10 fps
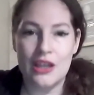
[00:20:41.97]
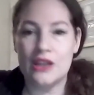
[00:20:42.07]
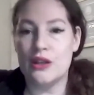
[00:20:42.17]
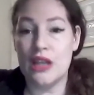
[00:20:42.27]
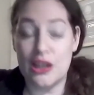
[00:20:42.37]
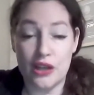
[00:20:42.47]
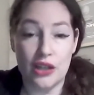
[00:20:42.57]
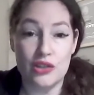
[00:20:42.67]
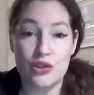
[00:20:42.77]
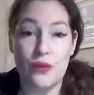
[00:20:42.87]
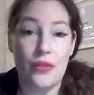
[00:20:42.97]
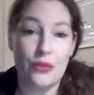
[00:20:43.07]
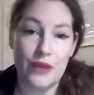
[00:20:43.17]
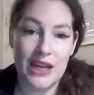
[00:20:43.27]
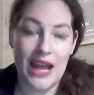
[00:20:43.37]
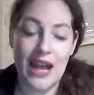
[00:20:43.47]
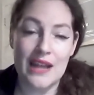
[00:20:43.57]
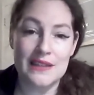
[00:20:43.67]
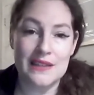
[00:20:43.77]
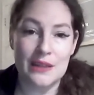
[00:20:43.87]
you're either going to do the 3
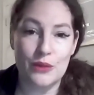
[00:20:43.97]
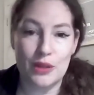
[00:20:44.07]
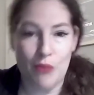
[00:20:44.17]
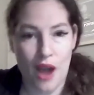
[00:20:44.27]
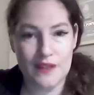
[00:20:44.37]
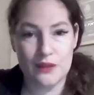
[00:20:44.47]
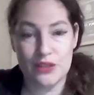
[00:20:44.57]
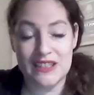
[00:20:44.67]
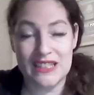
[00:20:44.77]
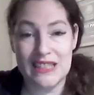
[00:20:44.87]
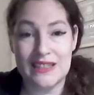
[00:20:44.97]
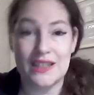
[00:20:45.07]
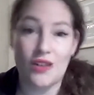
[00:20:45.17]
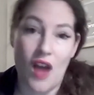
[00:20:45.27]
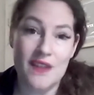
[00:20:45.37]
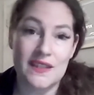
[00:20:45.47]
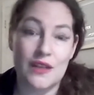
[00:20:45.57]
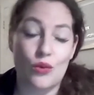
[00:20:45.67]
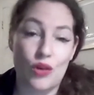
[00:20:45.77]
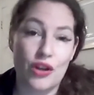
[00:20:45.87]
days with a box of receipts in the
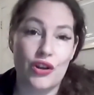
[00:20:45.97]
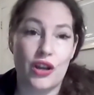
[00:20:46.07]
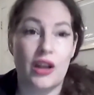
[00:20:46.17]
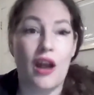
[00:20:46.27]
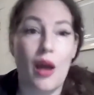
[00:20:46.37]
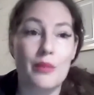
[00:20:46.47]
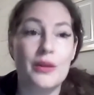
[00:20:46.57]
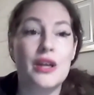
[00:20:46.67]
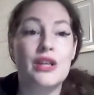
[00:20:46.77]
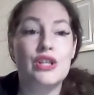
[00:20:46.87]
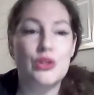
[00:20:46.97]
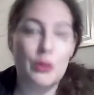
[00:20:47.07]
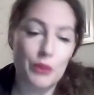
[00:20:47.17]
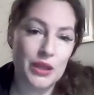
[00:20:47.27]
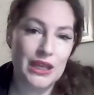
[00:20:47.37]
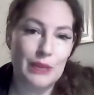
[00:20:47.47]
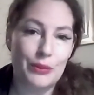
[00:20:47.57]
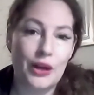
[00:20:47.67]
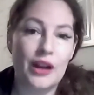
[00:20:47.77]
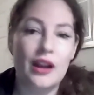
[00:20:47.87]
closet, or you're going to come to a
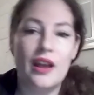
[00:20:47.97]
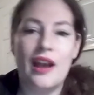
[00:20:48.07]
bookkeeper,